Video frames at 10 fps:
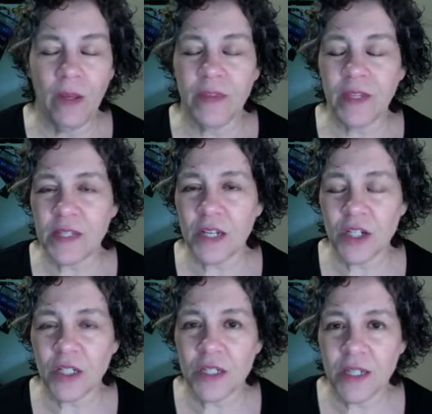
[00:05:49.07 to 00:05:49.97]
that's
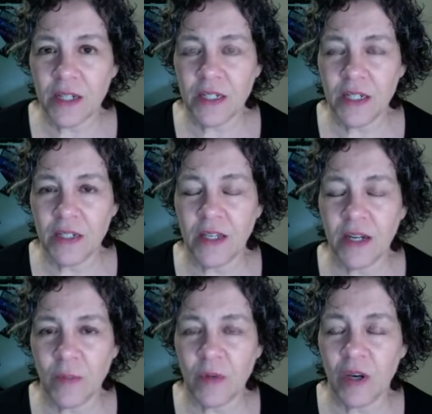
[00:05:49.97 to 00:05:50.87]
actually a technique that
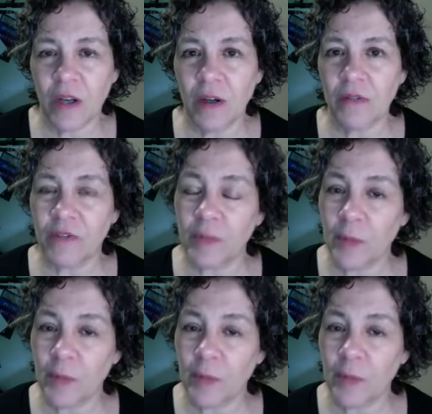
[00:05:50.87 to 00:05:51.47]
I'm working on from a